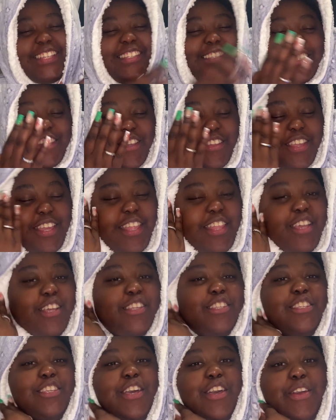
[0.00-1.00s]
Don't I look
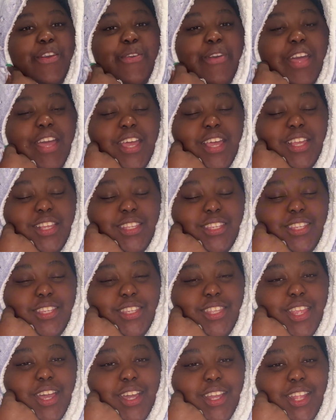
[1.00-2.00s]
so
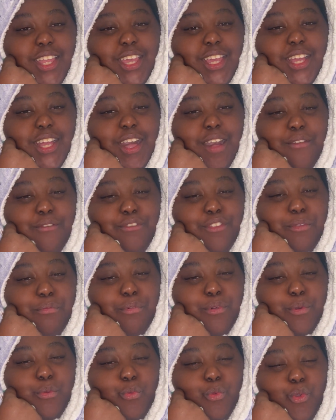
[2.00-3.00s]
snuggly and
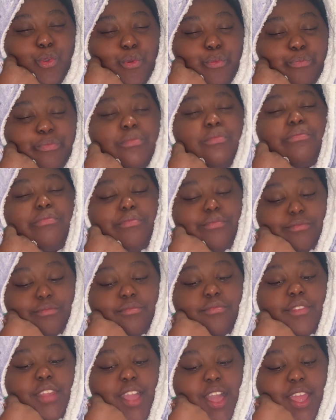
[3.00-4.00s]
comfortable and warm?
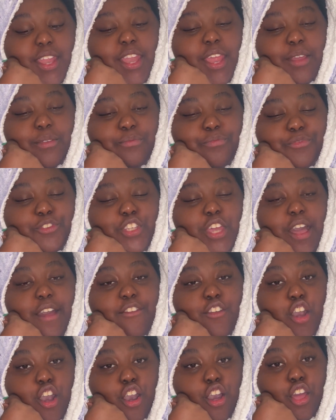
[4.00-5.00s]
I know. So I've
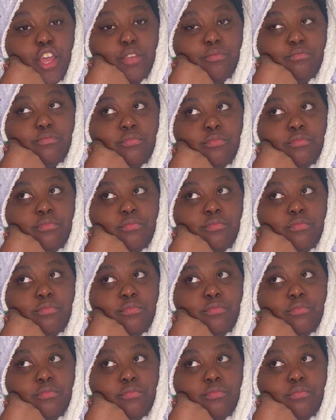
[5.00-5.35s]
got home